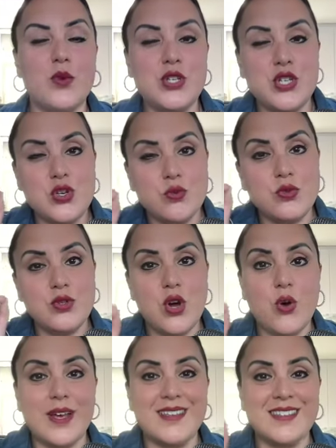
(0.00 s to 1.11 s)
When you
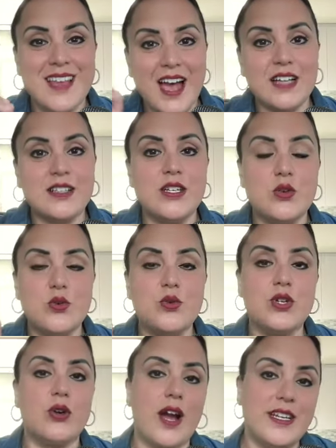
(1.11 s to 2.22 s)
know exactly who
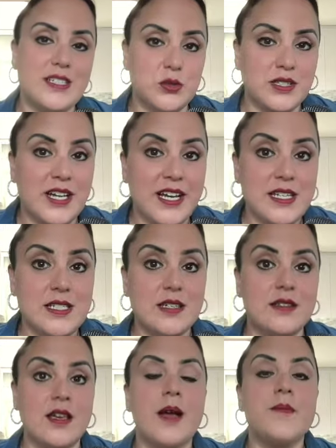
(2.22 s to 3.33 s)
your ideal client
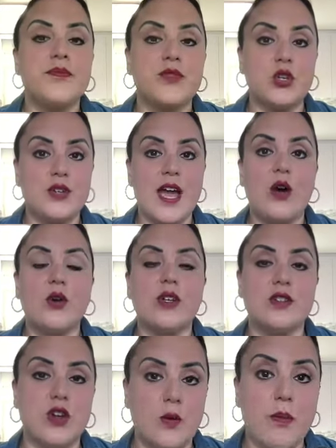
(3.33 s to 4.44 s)
is, they're now going to start